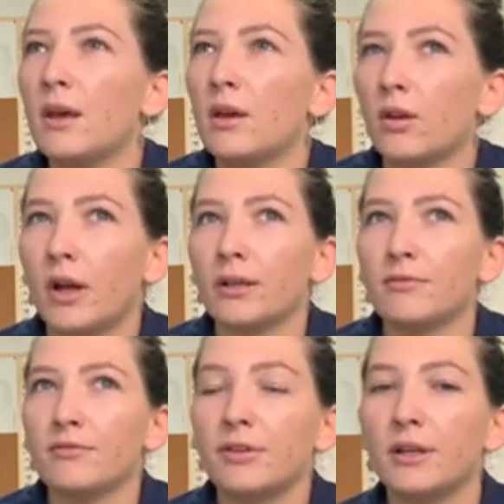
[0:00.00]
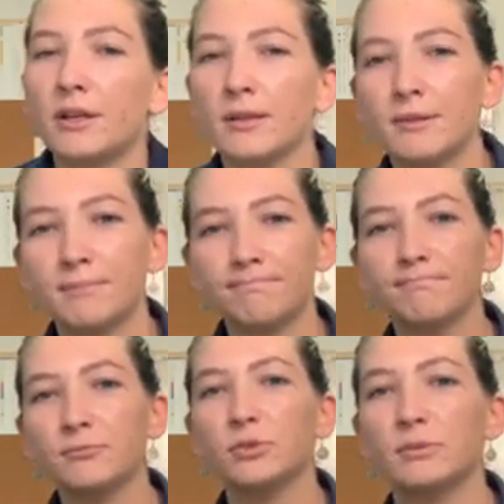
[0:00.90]
kind of
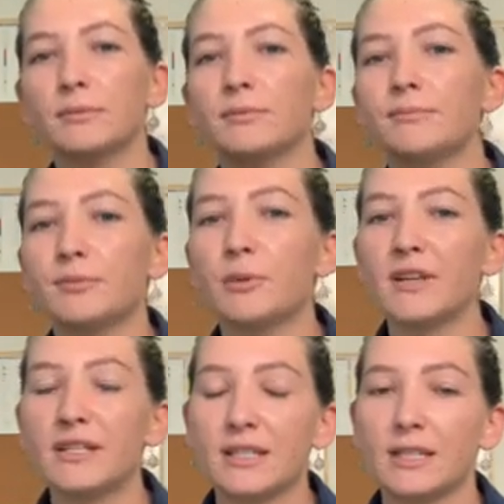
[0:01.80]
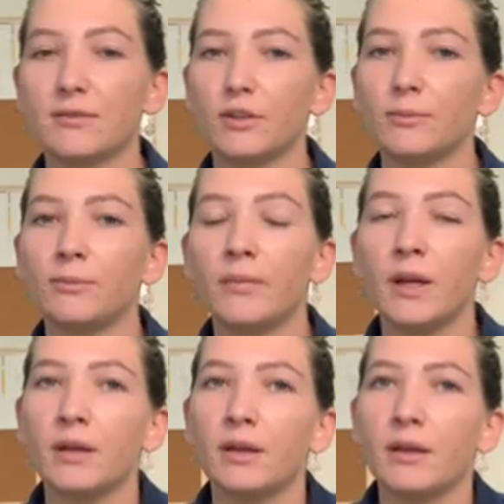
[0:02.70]
prevent us from
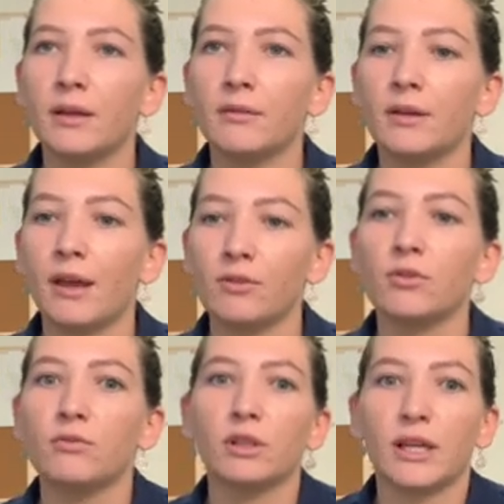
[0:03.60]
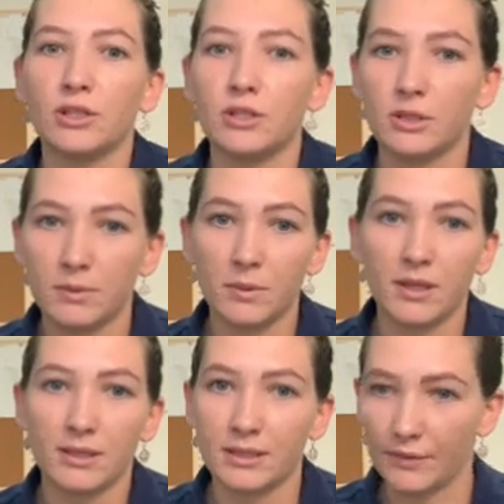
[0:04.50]
having good relationships with
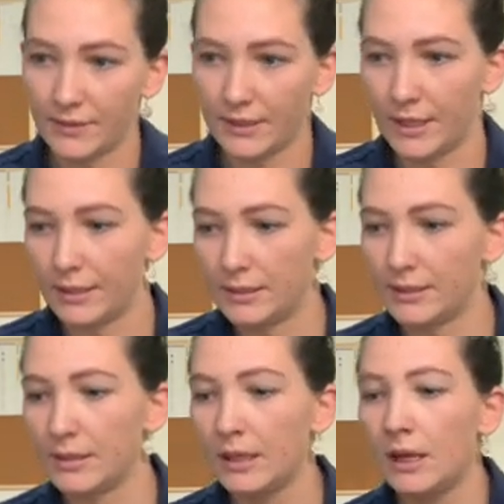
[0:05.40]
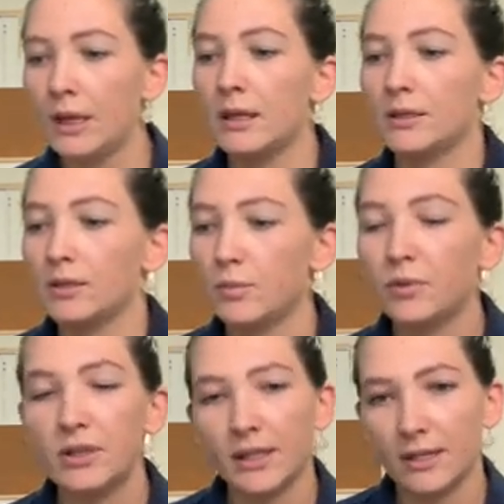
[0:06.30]
ourselves and others. So to
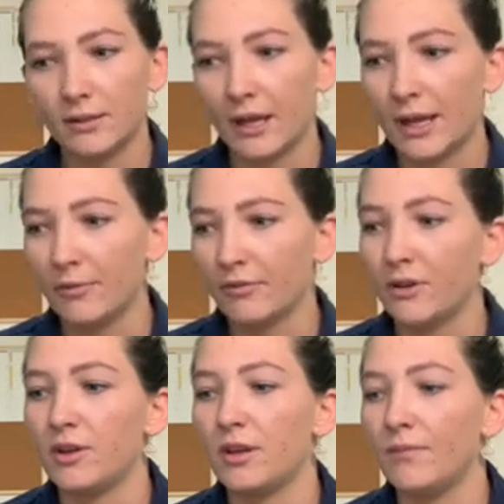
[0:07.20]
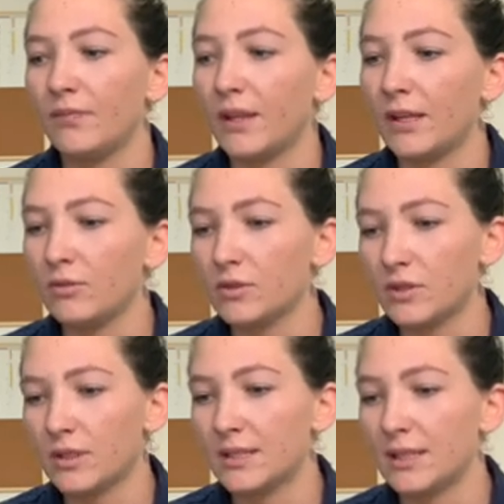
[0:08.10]
bring that in further, and he
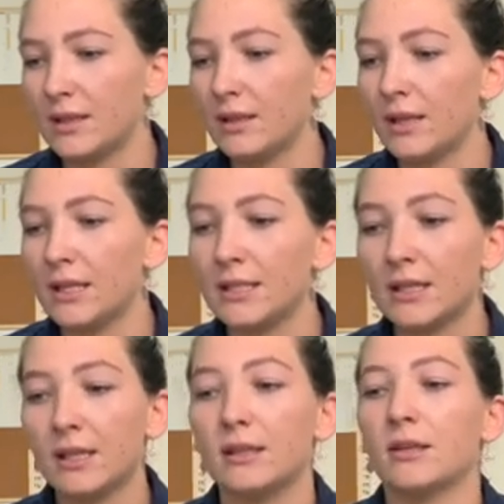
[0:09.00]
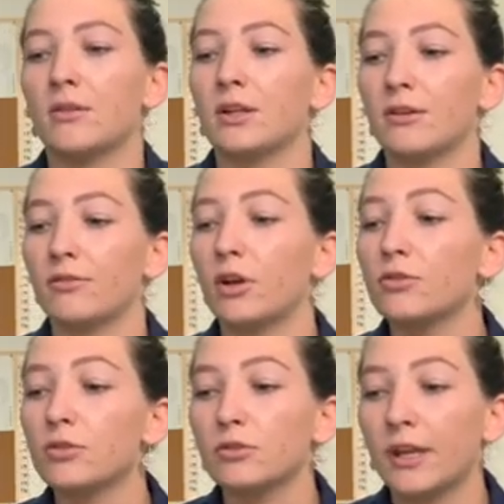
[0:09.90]
also said he didn't think there were enough
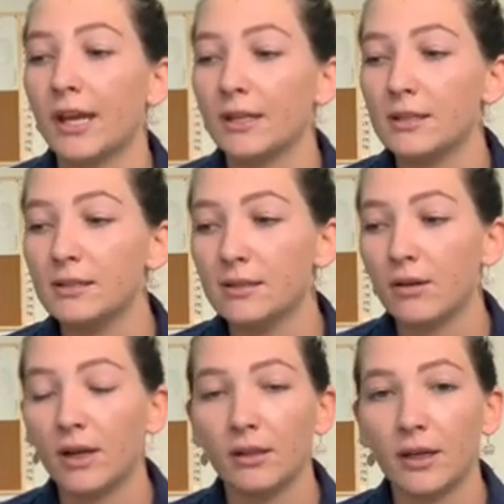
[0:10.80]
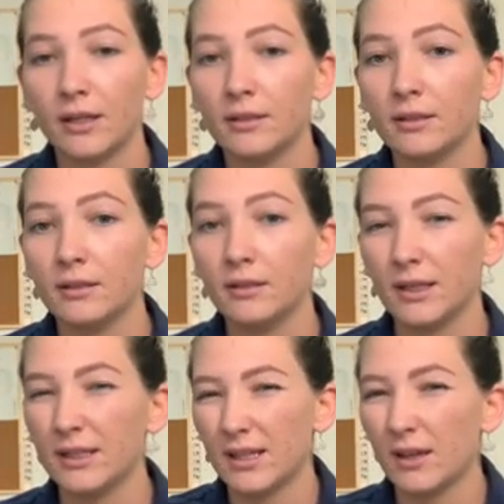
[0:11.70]
cultural outings highlighting
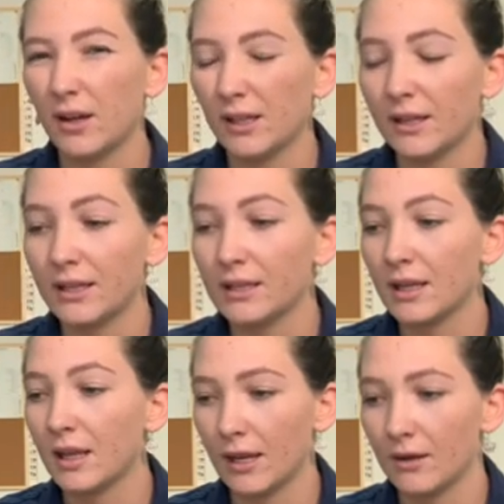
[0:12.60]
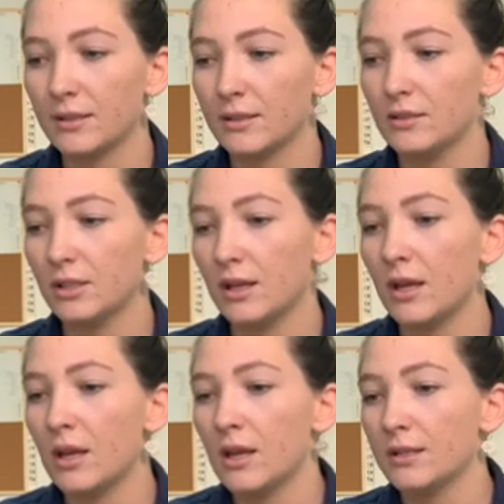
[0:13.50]
in heritage.
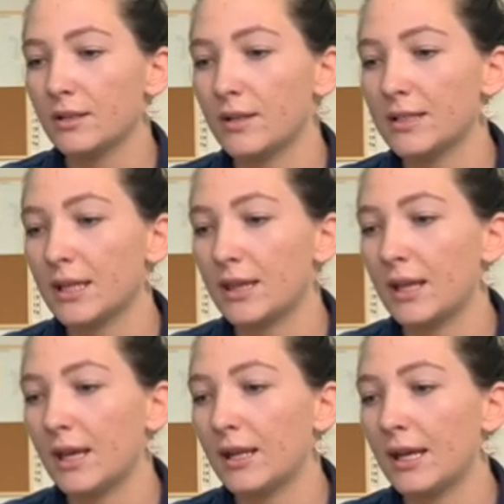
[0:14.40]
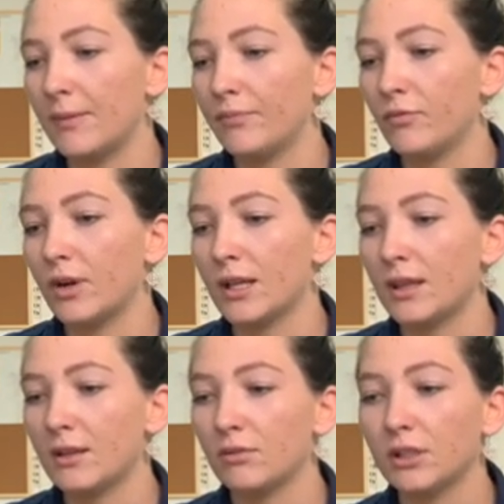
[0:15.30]
So he said that rather
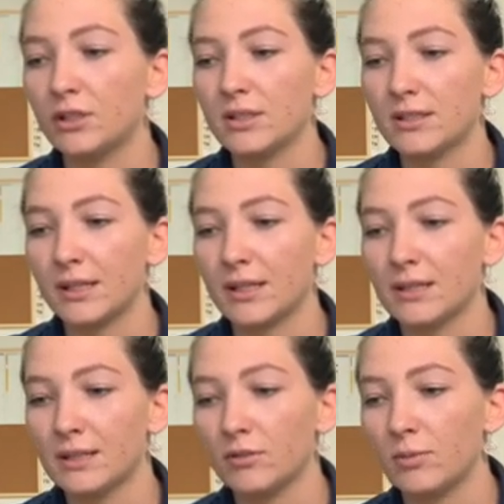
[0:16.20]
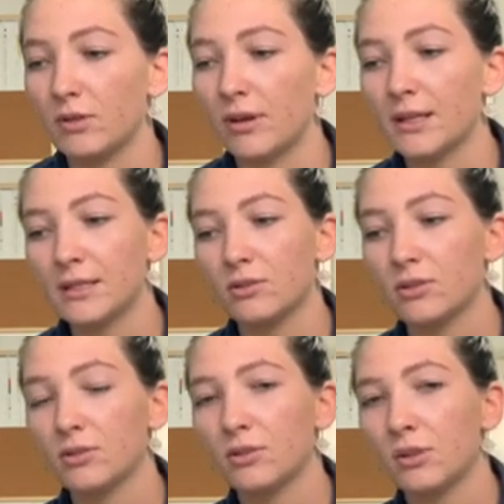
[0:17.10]
than religious studies, it would be great to
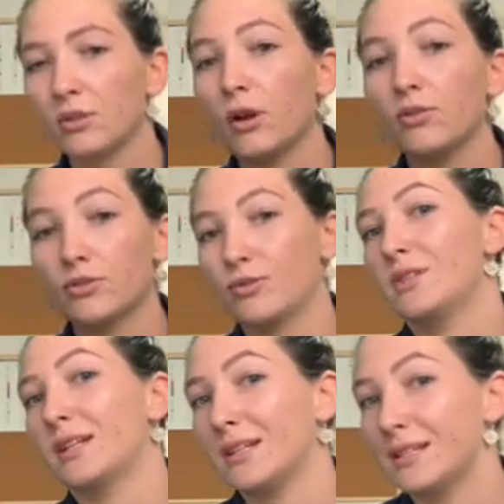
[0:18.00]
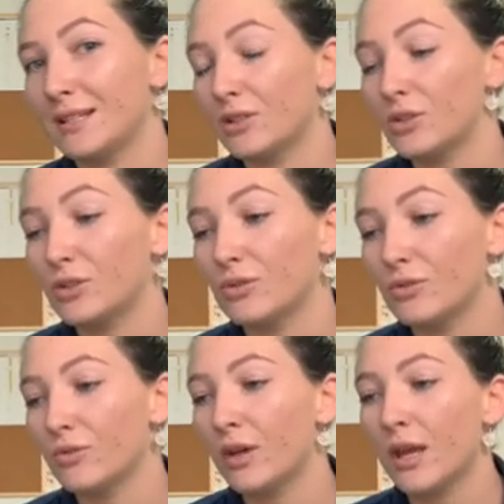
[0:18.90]
do cultural studies in the
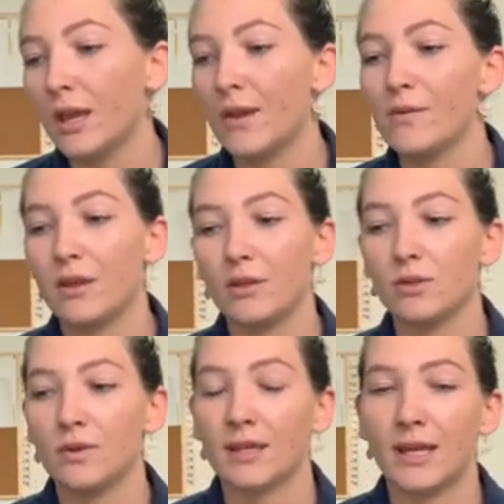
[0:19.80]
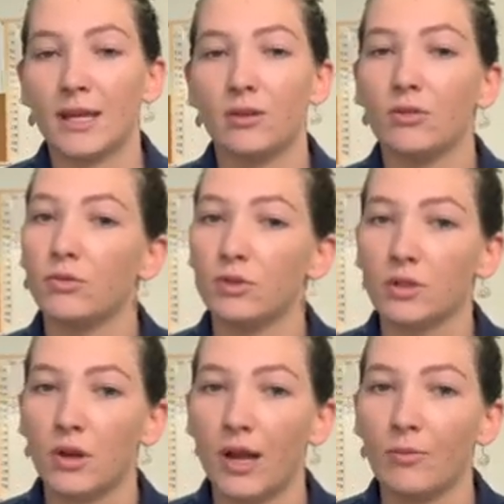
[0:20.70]
school, and whether you're doing that all the
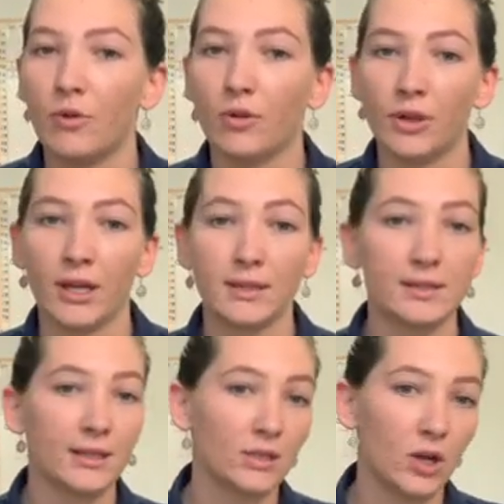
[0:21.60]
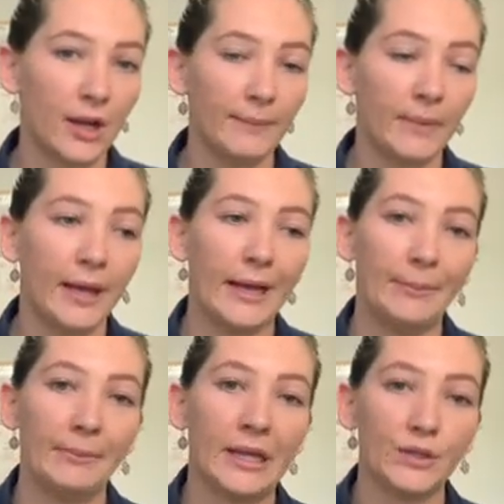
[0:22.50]
time or you had a set time
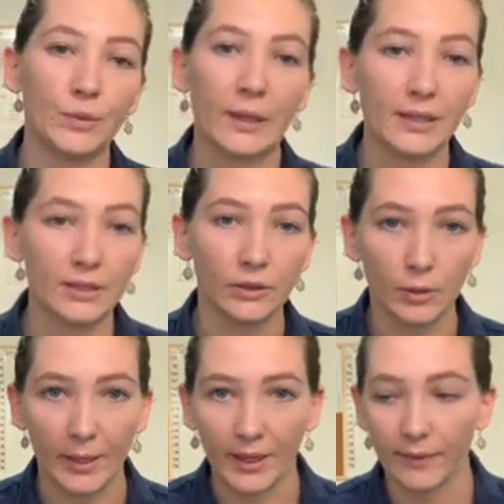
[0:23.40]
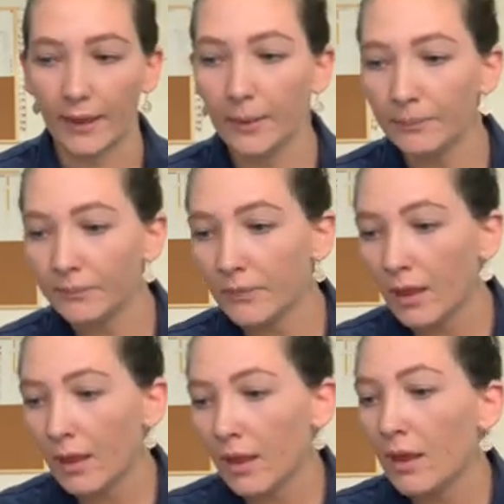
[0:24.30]
each week to look back at that.
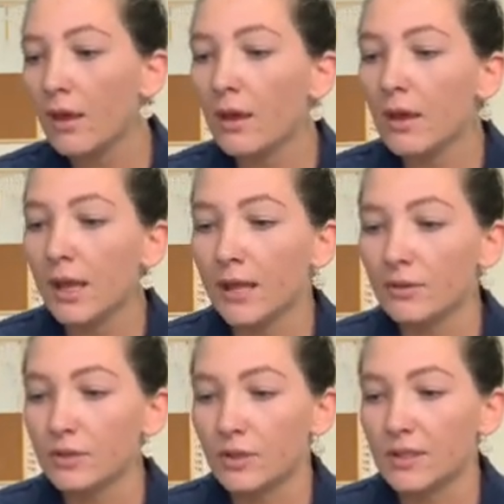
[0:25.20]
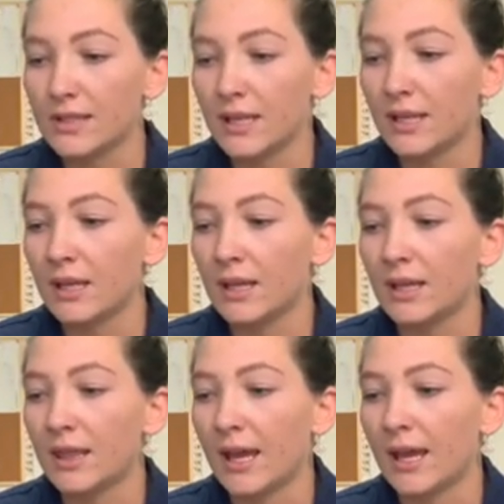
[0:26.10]
He also said
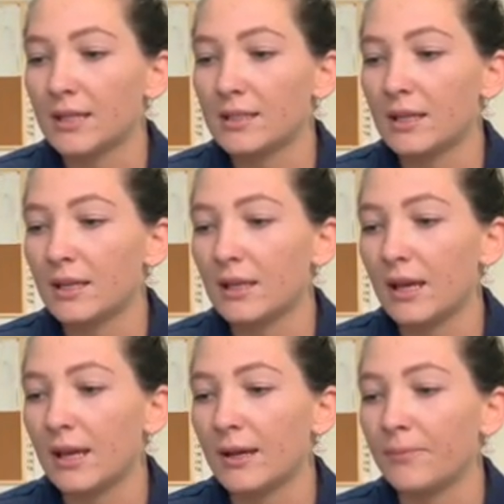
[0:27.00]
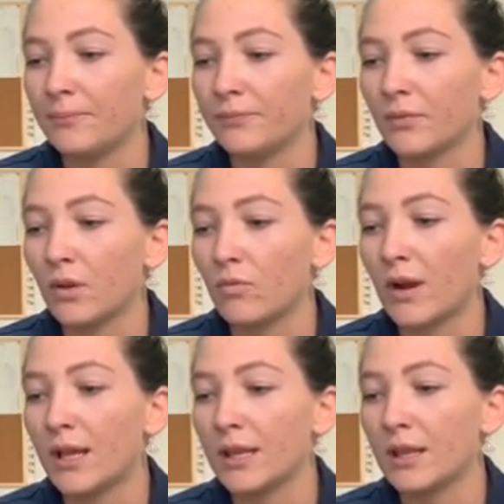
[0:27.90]
that rather